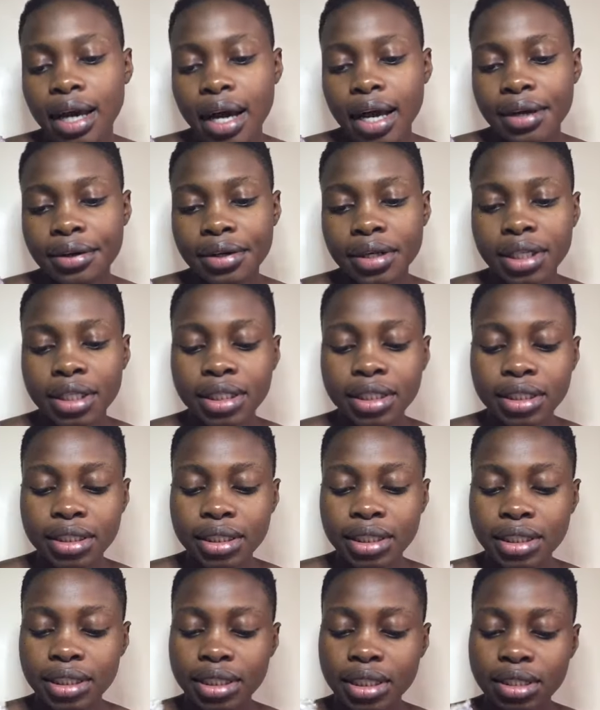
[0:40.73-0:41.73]
I really
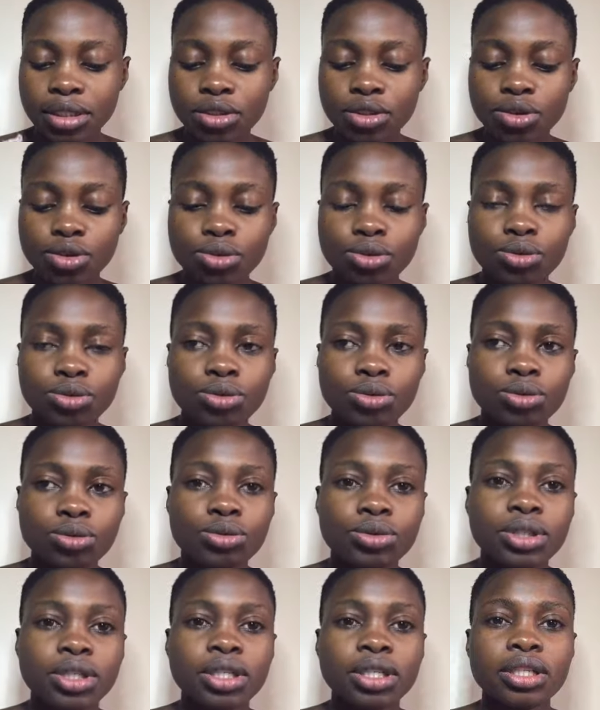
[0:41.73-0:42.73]
needed
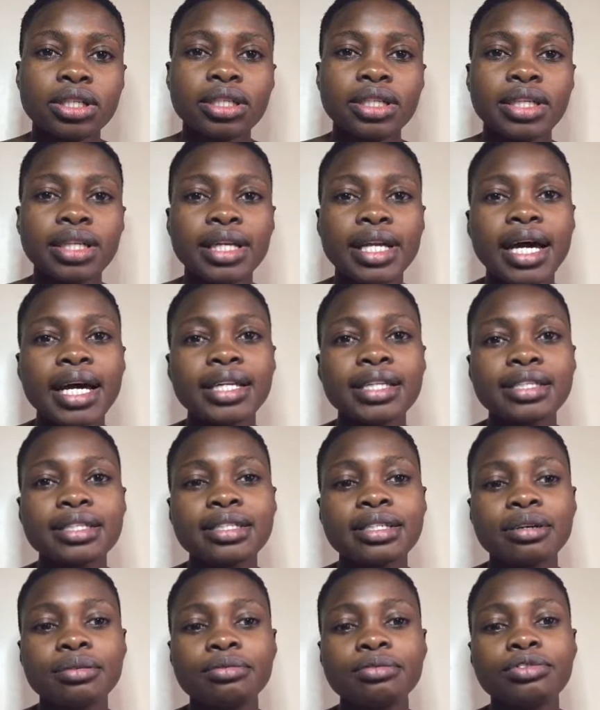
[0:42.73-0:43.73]
to learn
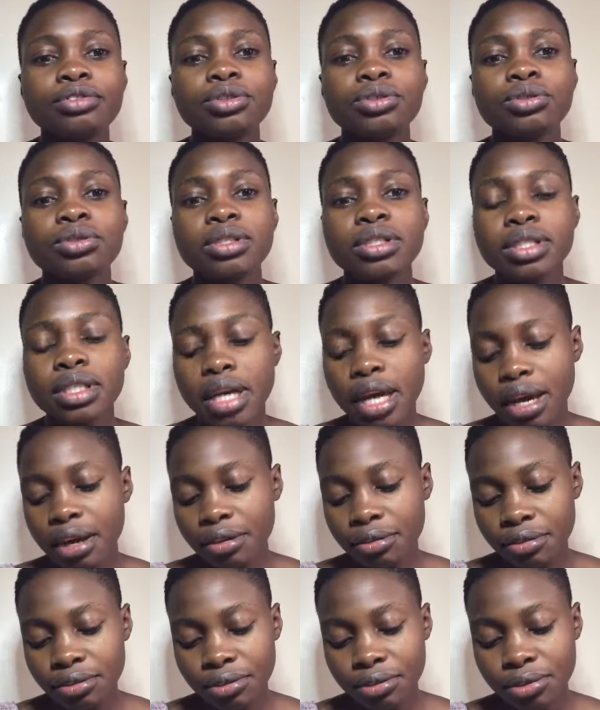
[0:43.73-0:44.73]
some few
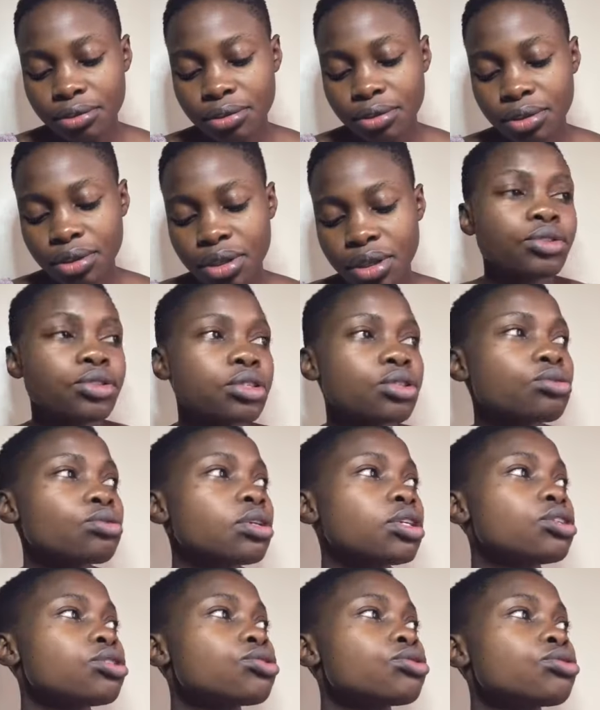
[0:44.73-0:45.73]
stuff. Just
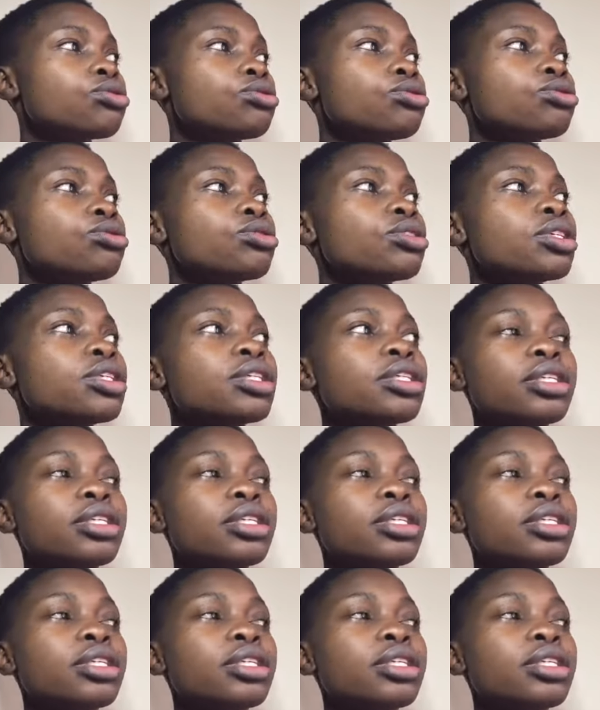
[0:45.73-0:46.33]
want to